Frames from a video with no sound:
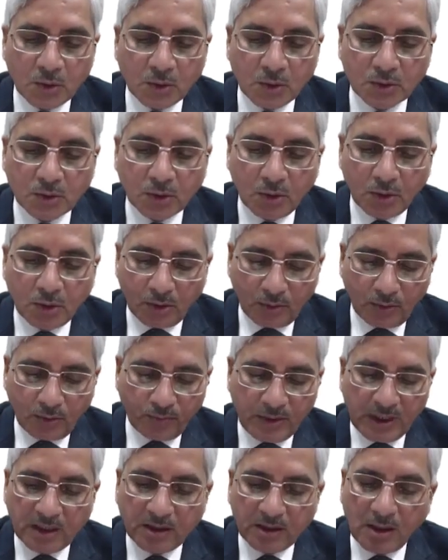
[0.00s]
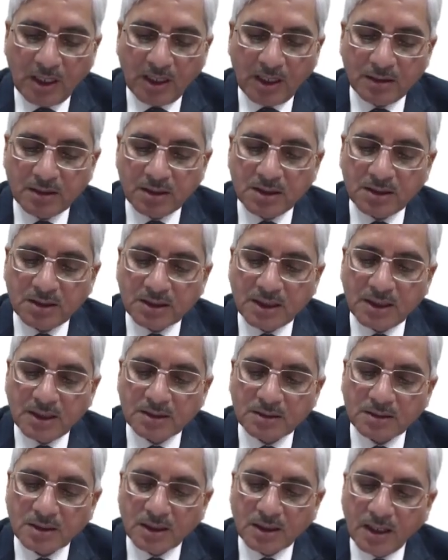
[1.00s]
So we call this
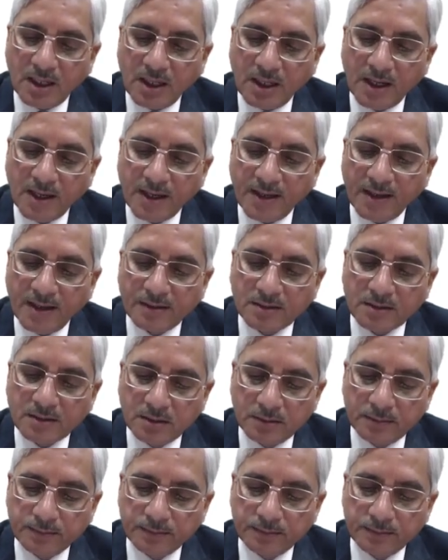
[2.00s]
as A hat,